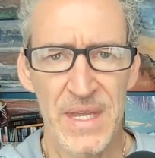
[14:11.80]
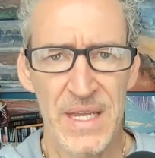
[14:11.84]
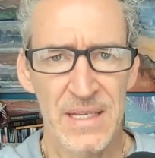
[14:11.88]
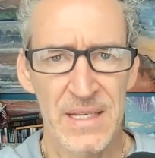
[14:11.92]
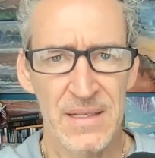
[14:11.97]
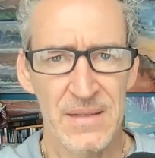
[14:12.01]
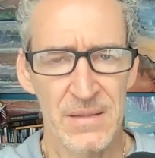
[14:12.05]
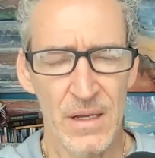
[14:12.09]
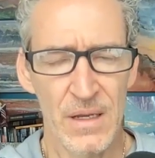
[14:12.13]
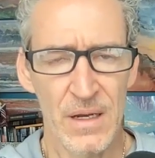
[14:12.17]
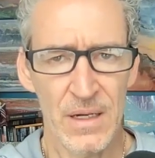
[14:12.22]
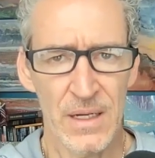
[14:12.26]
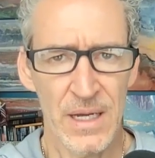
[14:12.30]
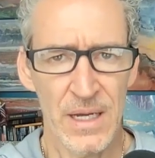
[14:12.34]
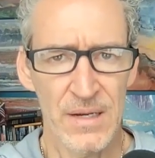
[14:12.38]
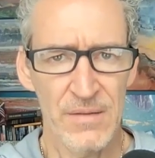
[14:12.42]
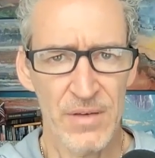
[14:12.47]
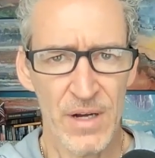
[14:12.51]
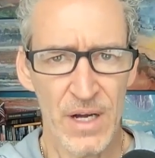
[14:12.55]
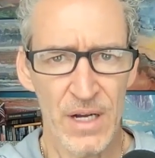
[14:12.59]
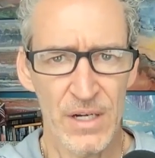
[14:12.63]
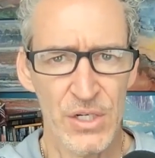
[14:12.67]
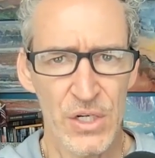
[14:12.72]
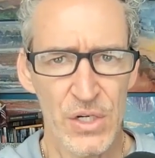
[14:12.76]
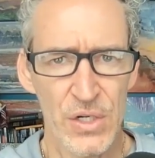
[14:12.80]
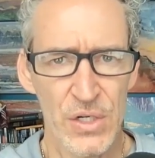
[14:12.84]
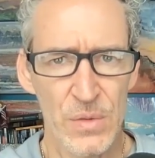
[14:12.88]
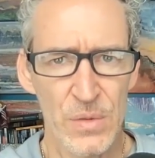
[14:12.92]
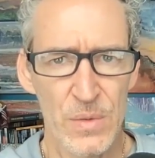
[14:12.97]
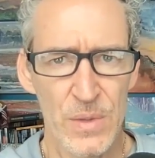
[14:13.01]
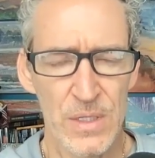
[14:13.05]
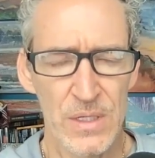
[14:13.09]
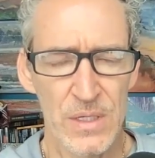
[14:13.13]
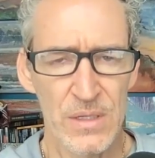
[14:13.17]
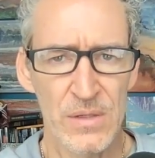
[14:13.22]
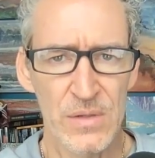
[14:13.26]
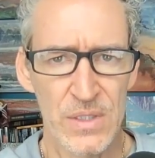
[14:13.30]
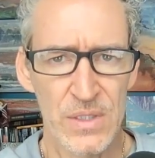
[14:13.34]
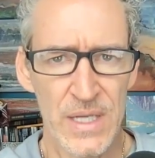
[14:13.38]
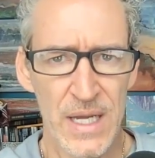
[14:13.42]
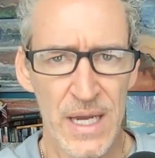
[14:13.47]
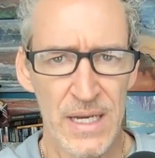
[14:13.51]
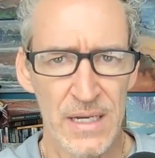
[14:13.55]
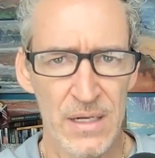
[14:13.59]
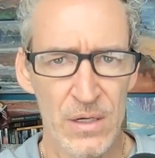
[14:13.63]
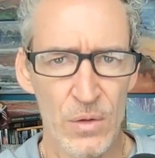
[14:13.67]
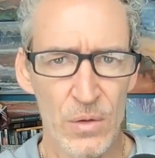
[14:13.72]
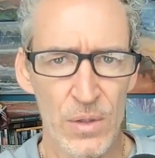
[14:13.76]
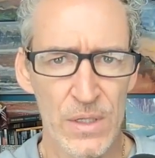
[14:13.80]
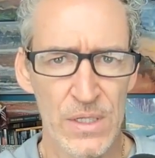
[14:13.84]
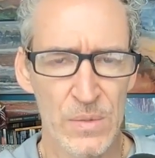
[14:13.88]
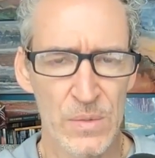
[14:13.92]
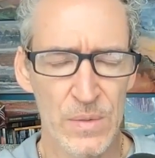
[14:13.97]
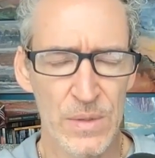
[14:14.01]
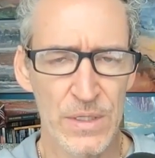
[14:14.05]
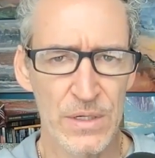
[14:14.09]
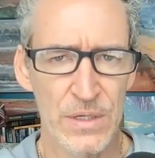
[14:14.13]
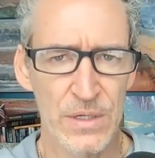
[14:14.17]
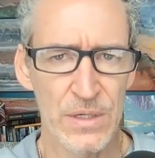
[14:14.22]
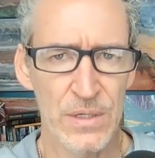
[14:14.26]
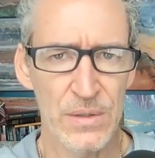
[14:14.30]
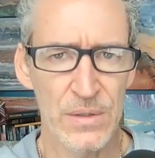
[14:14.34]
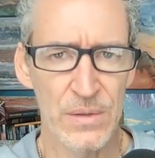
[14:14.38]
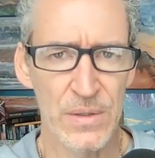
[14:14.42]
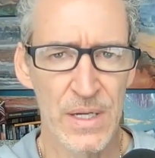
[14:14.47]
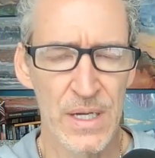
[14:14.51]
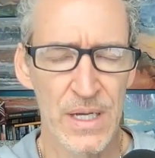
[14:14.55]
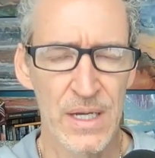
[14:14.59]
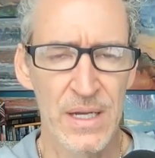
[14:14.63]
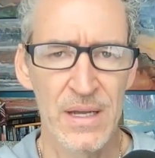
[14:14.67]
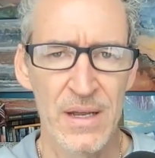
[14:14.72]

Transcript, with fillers: They kind of usher you into those categories when you're new.